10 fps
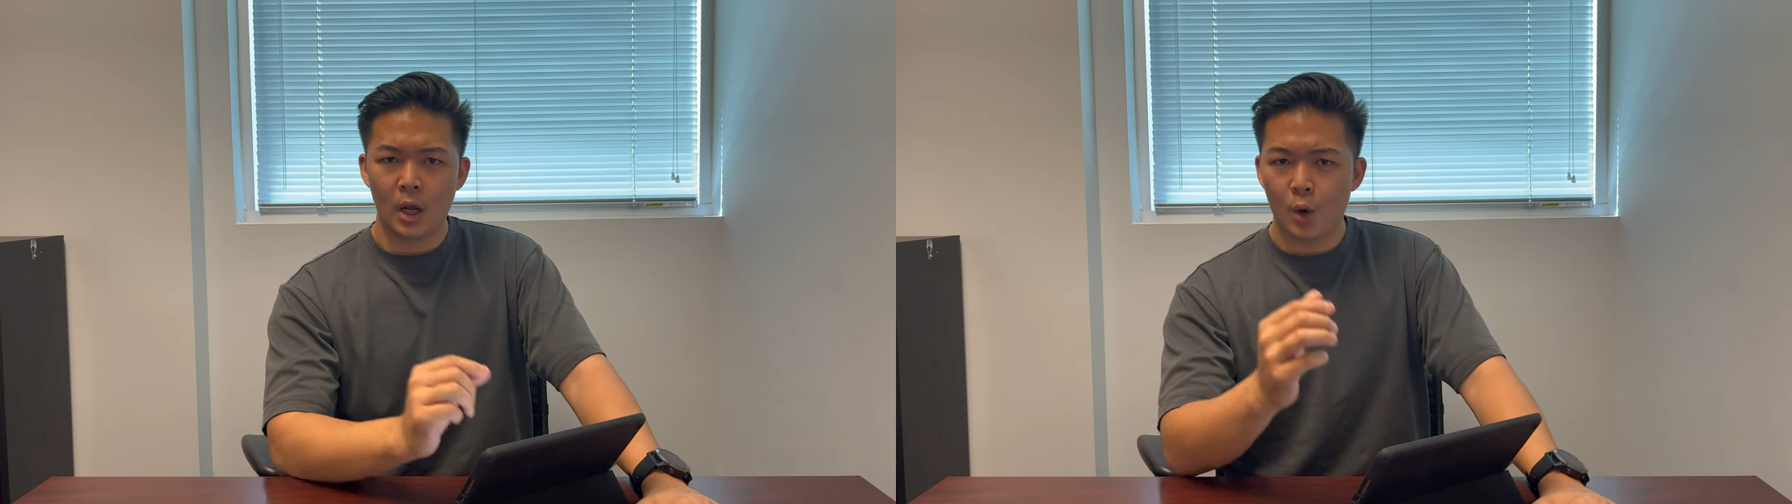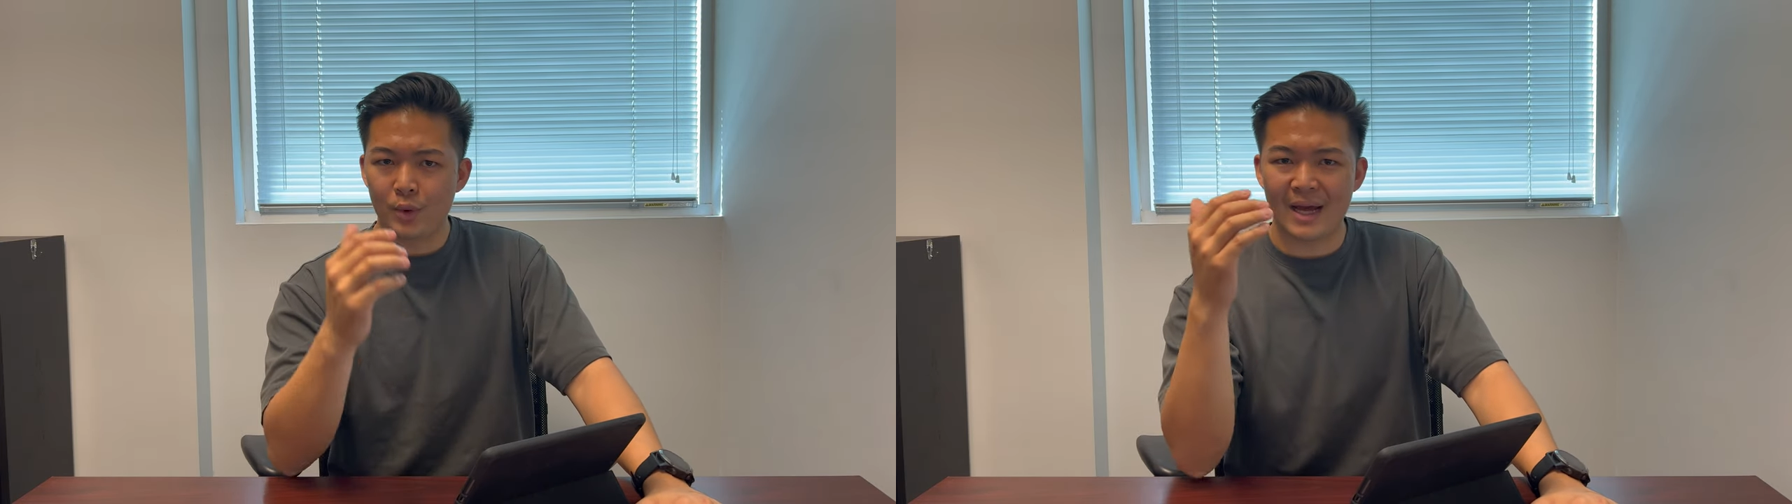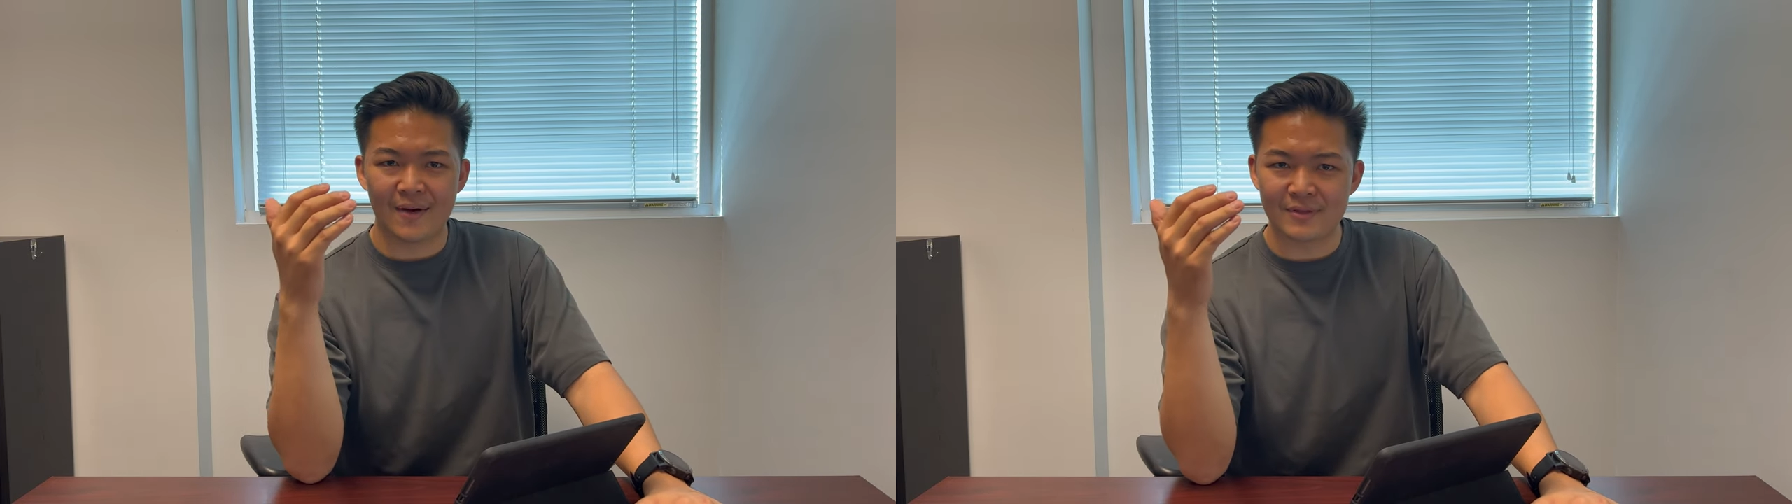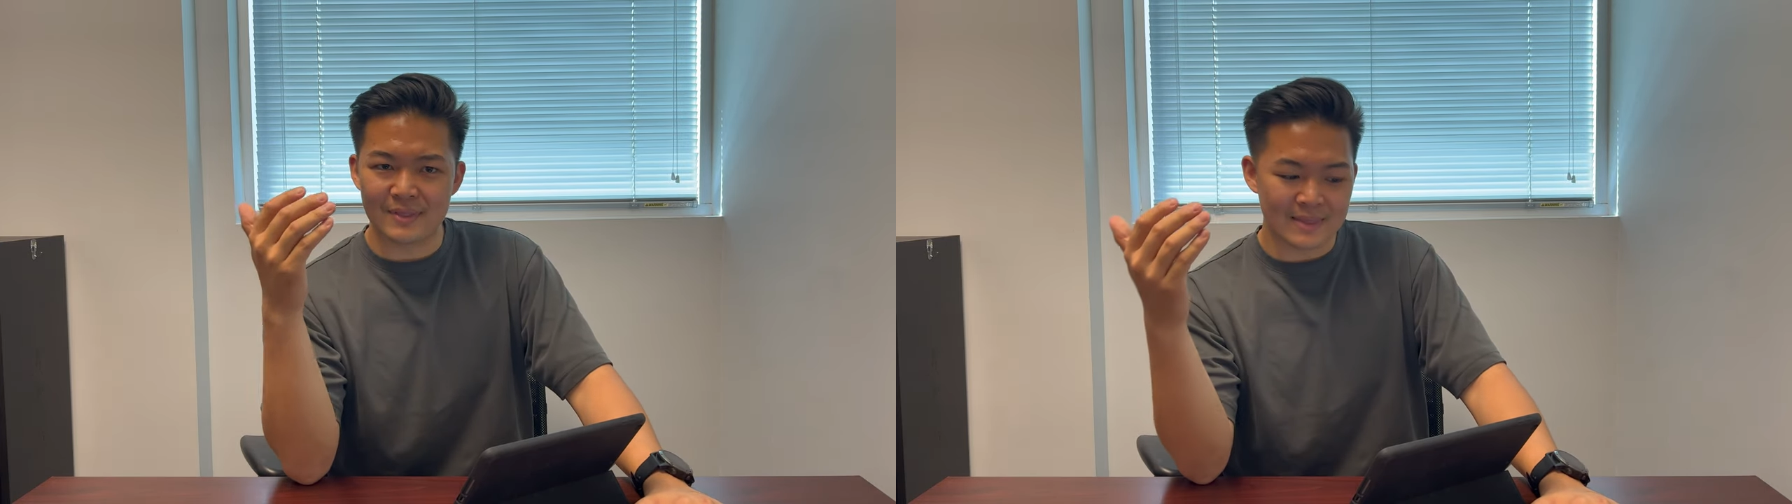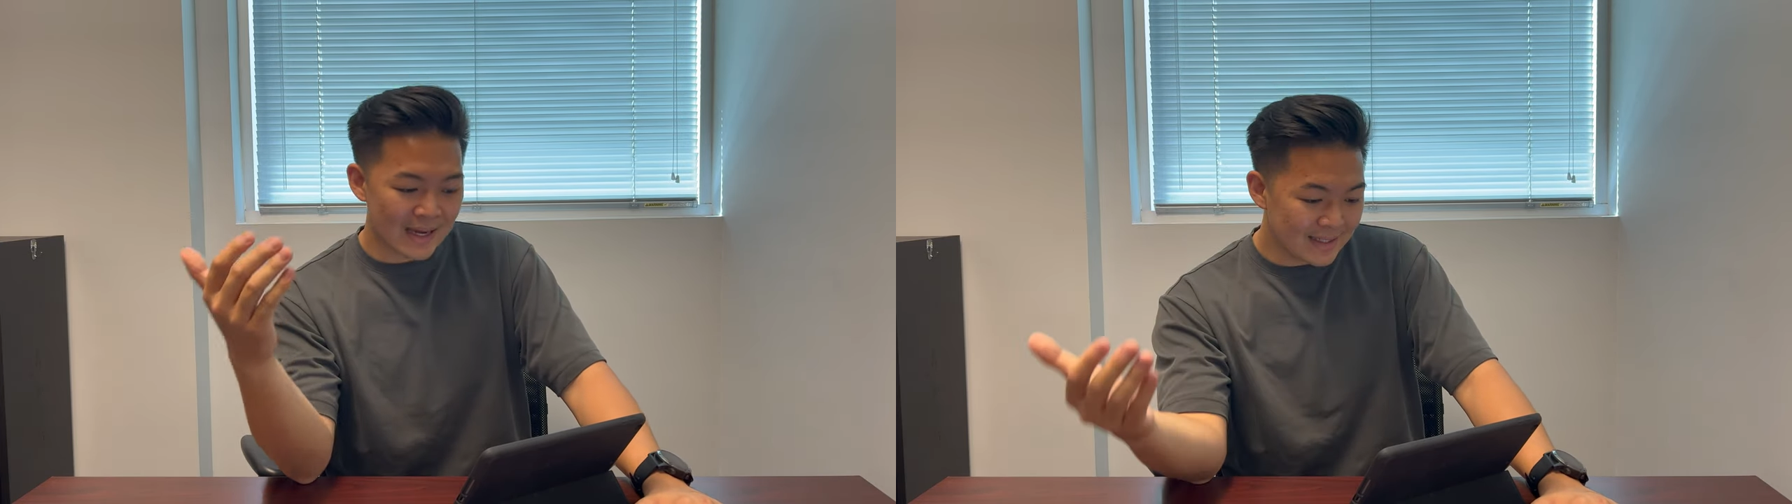we have the
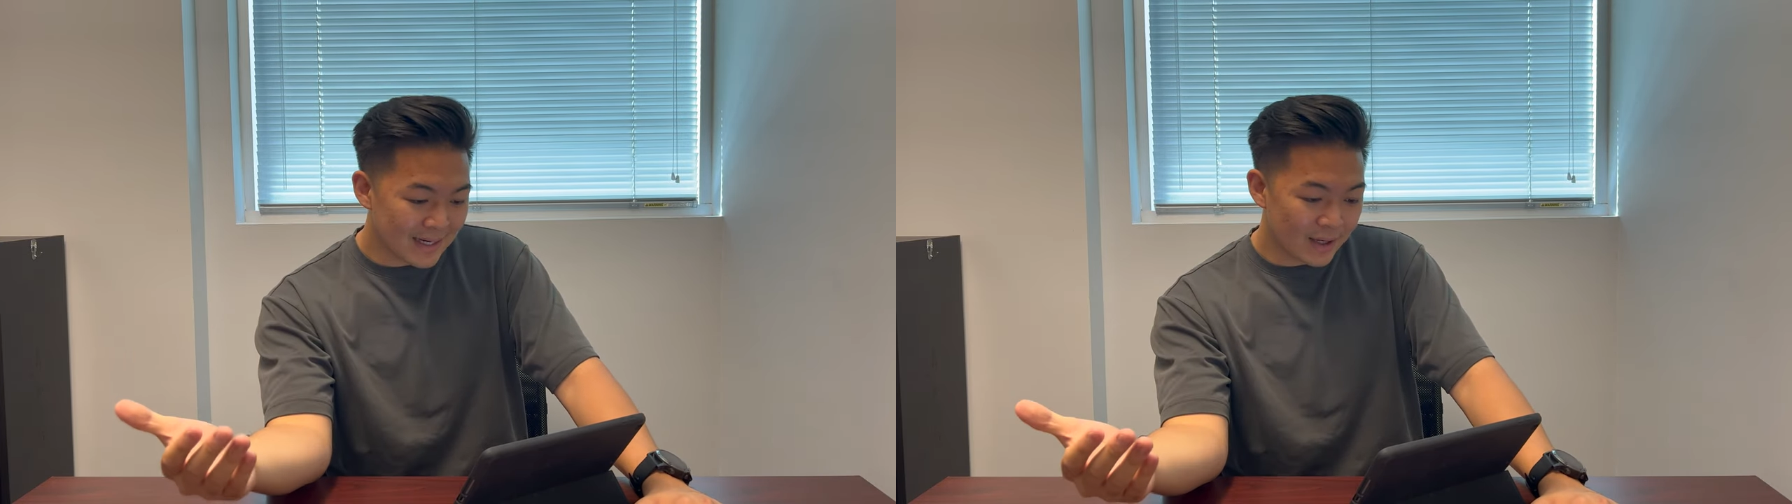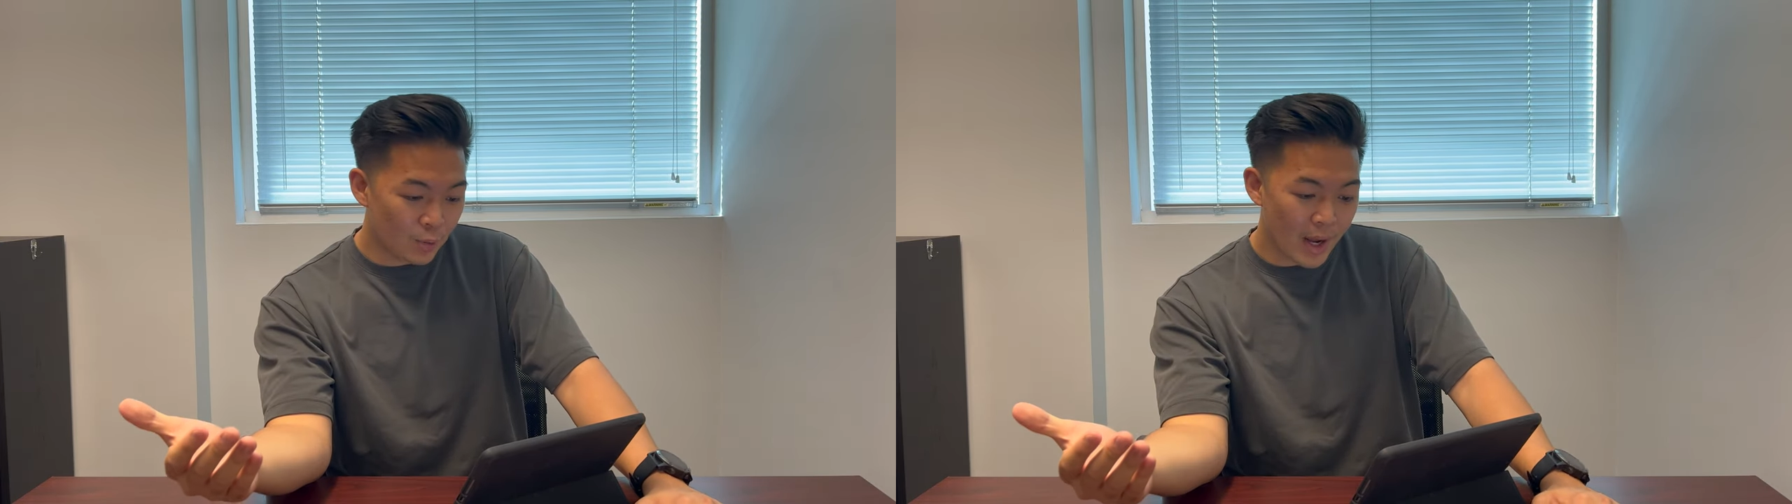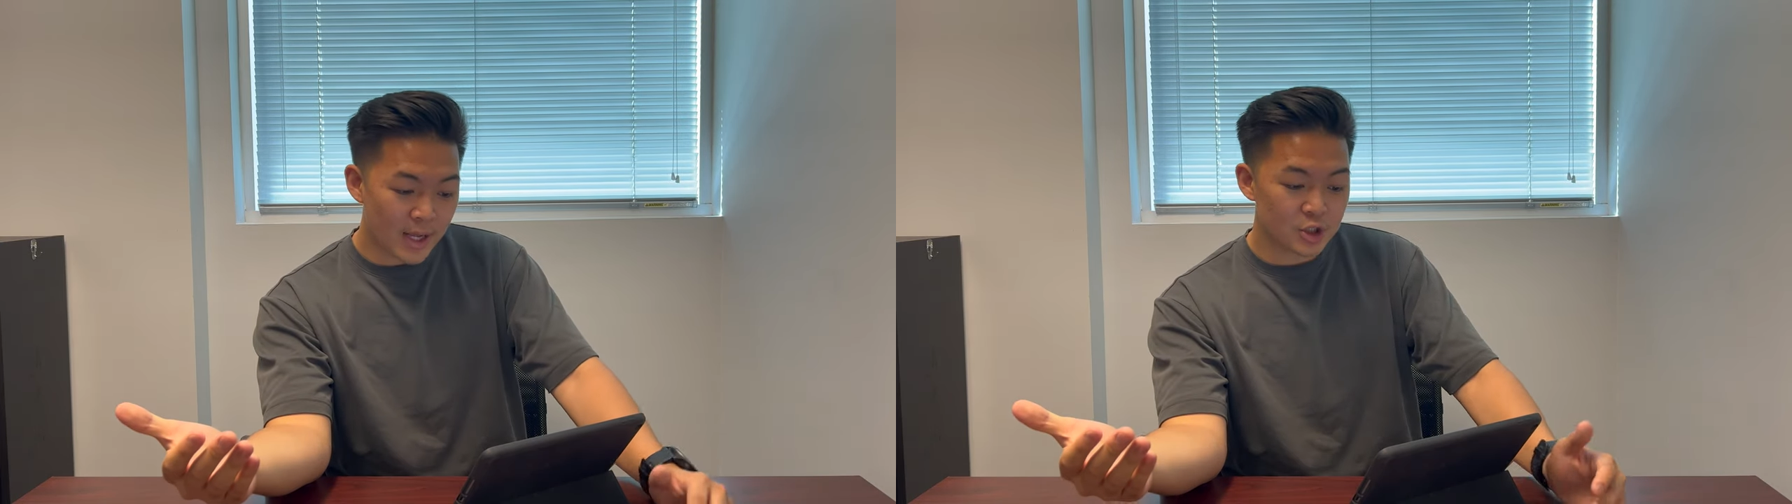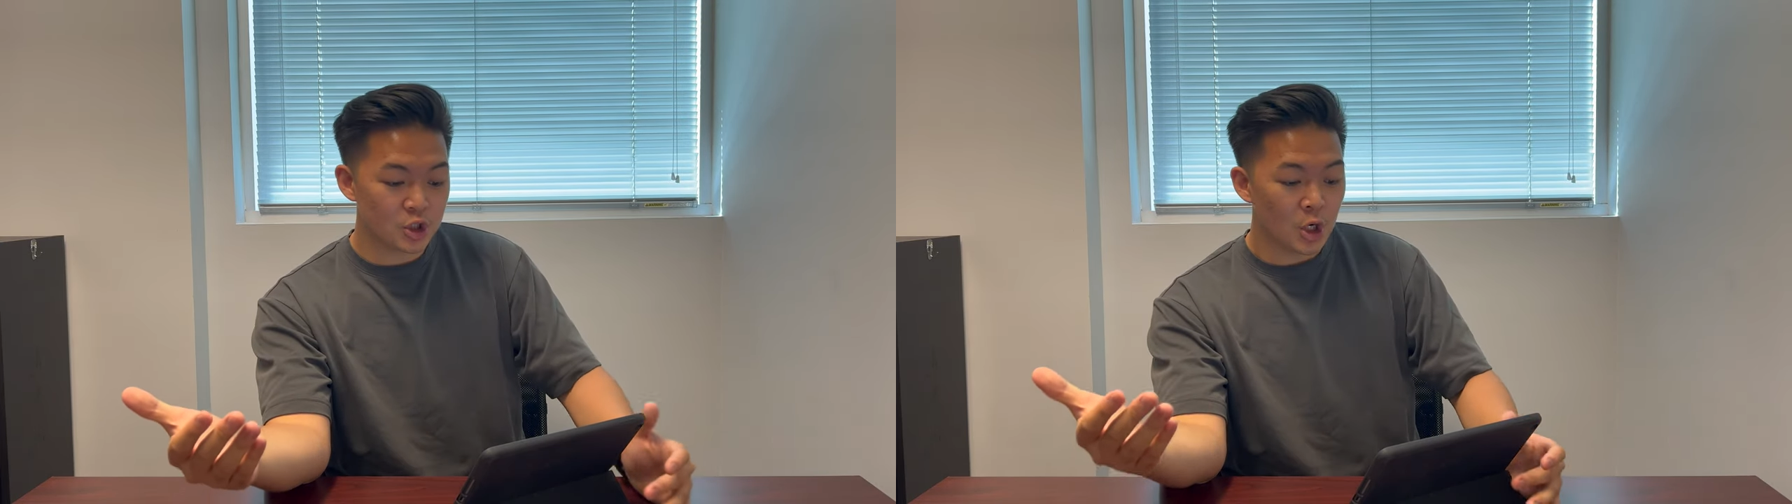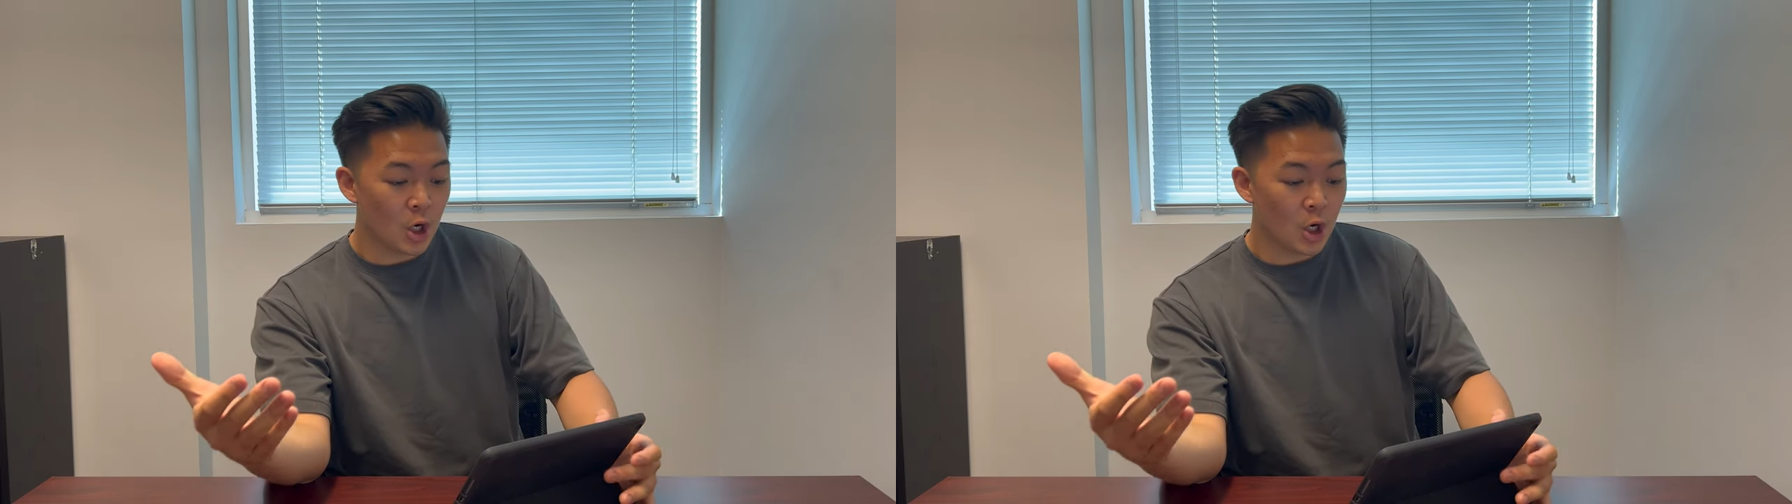99 Ranch,